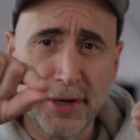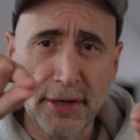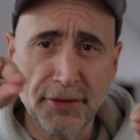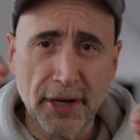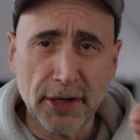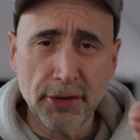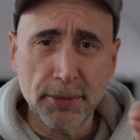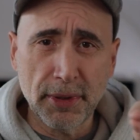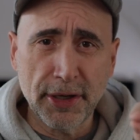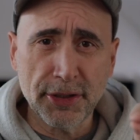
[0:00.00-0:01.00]
It's that
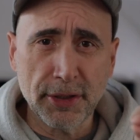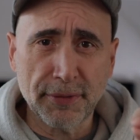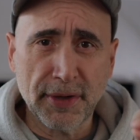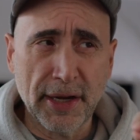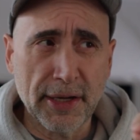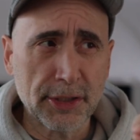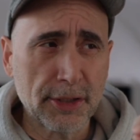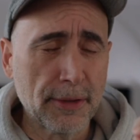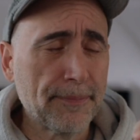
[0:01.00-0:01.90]
accumulation of cash.